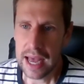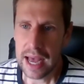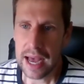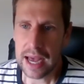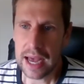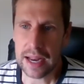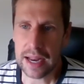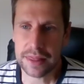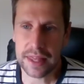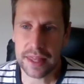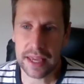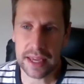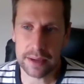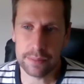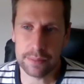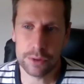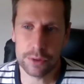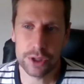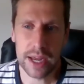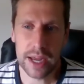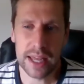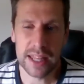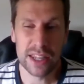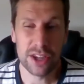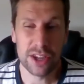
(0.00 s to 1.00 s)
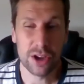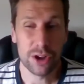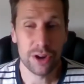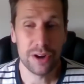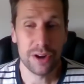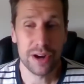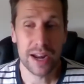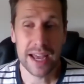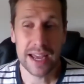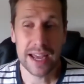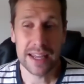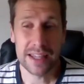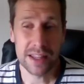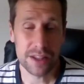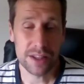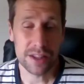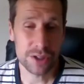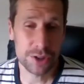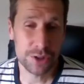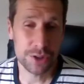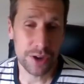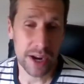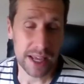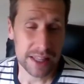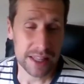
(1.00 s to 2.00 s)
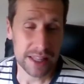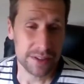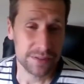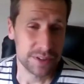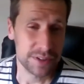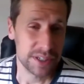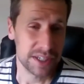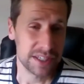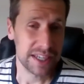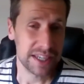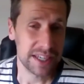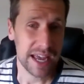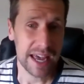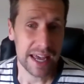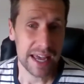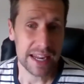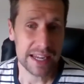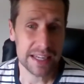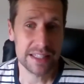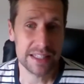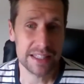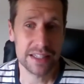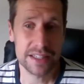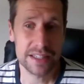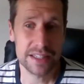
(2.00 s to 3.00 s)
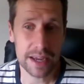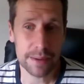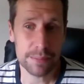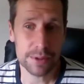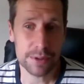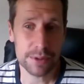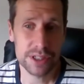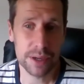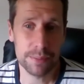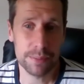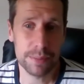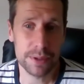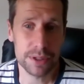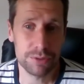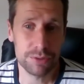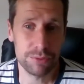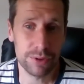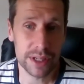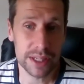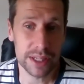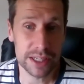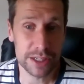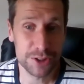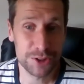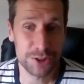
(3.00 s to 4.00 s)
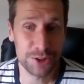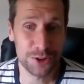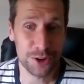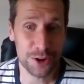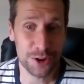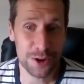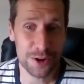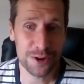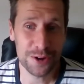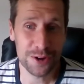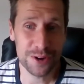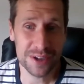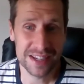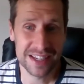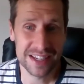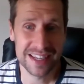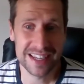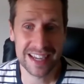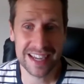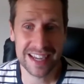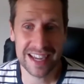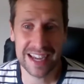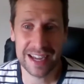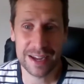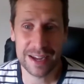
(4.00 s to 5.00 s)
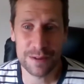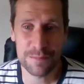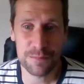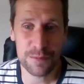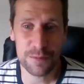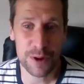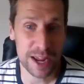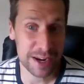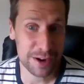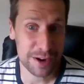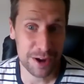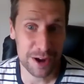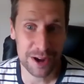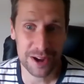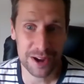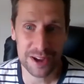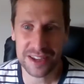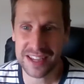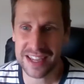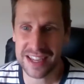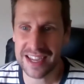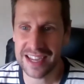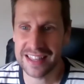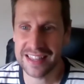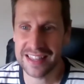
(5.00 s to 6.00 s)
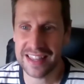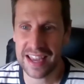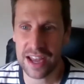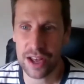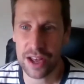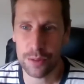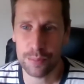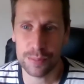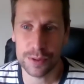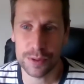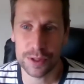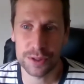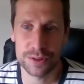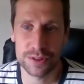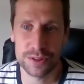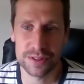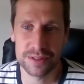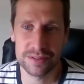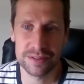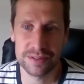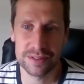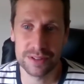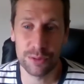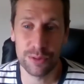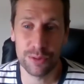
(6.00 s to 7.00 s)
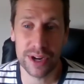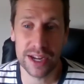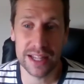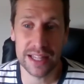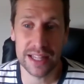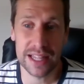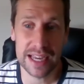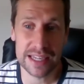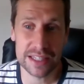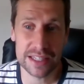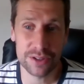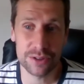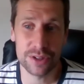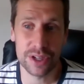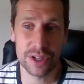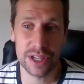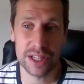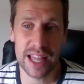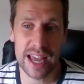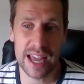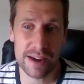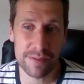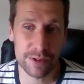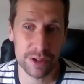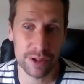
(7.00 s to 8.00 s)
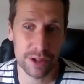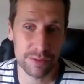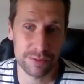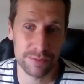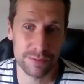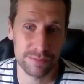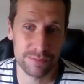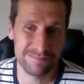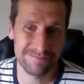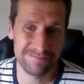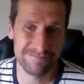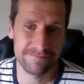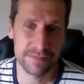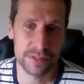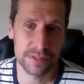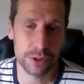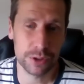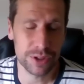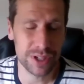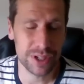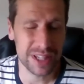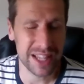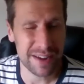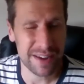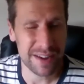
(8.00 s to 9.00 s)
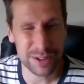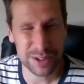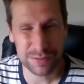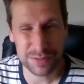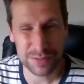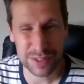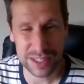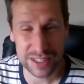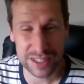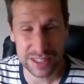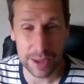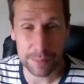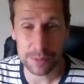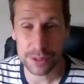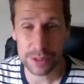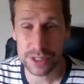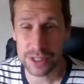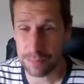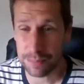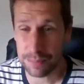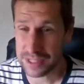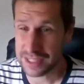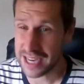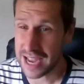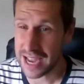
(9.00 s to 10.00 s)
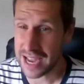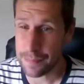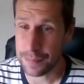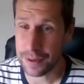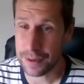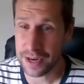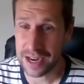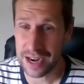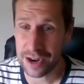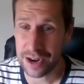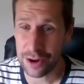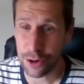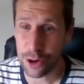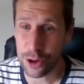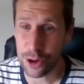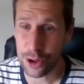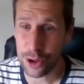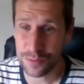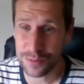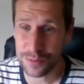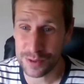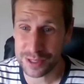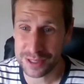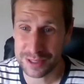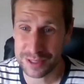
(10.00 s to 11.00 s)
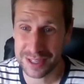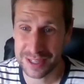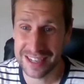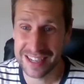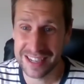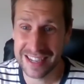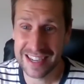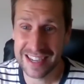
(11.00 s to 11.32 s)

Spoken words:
And I think I'm trying to underline that the strength of society's discipleship is really strong right now, and to help us to realize there's a level of discipleship that's happening in all of us.